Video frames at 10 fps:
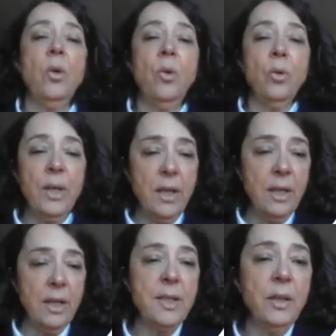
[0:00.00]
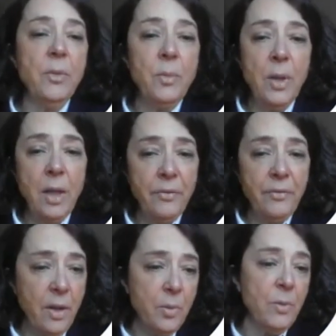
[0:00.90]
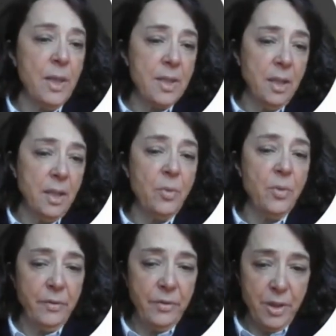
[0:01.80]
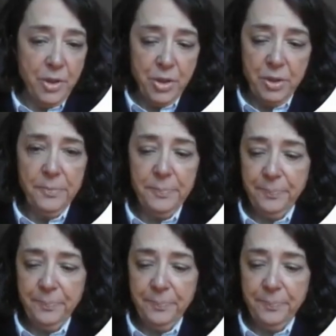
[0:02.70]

organizing fibroblastic proliferation.